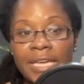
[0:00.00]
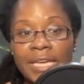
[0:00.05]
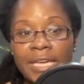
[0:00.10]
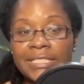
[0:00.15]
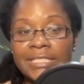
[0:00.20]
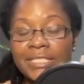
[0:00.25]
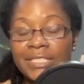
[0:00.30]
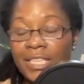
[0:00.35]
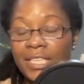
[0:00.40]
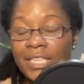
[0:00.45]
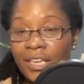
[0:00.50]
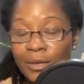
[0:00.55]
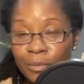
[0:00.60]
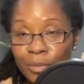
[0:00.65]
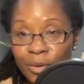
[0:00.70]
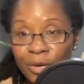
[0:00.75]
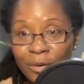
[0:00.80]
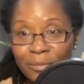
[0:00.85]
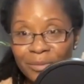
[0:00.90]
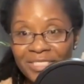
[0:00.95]
seeing
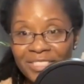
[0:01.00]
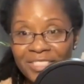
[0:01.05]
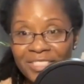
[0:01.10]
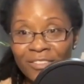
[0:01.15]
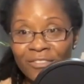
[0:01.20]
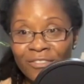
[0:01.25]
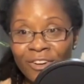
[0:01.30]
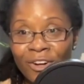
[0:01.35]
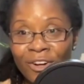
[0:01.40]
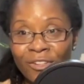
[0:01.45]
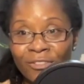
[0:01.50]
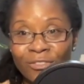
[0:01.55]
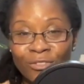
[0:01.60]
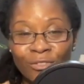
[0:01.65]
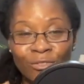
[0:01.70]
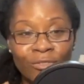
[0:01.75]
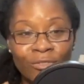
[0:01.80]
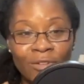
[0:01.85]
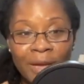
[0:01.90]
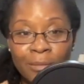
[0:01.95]
purpose evolve
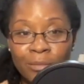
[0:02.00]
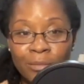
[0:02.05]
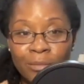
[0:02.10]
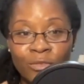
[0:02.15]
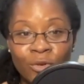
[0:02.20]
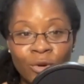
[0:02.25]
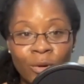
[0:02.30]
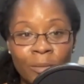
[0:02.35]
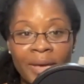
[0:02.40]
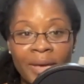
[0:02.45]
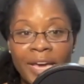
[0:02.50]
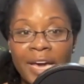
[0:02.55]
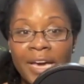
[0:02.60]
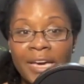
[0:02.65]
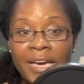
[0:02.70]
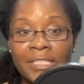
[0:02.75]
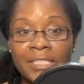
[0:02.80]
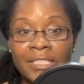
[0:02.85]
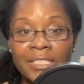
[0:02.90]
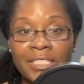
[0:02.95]
right before my
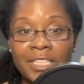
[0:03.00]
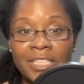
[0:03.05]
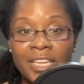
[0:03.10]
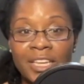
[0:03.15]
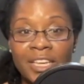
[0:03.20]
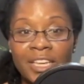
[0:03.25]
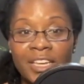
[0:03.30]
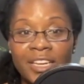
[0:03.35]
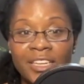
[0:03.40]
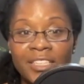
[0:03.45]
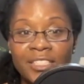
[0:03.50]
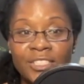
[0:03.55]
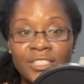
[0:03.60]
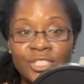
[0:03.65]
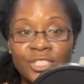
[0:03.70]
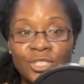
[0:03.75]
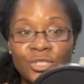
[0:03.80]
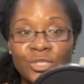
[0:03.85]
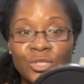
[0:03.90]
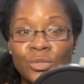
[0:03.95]
eyes.
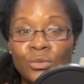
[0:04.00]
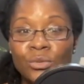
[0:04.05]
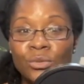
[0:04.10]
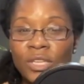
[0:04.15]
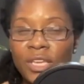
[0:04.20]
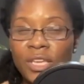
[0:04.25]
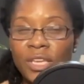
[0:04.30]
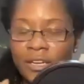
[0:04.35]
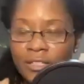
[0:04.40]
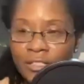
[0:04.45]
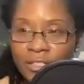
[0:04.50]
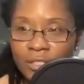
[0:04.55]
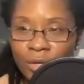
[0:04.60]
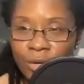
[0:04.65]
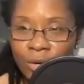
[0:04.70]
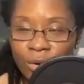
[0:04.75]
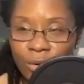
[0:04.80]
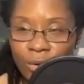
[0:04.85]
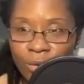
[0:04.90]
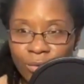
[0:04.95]
Just 2 years
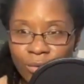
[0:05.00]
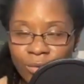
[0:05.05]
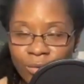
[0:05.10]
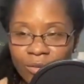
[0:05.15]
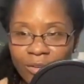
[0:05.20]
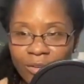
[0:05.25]
ago,